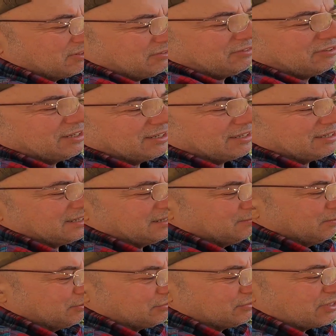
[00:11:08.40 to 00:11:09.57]
this thing, it
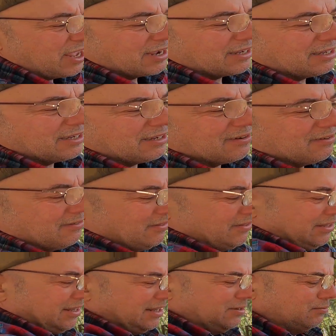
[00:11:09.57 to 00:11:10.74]
will stuck here
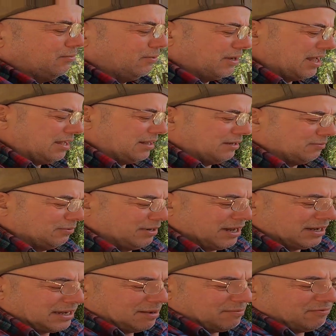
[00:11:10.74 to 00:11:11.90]
and it will
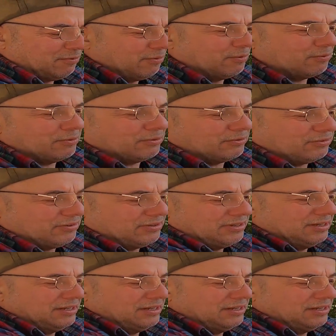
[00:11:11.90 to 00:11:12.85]
not come forwards.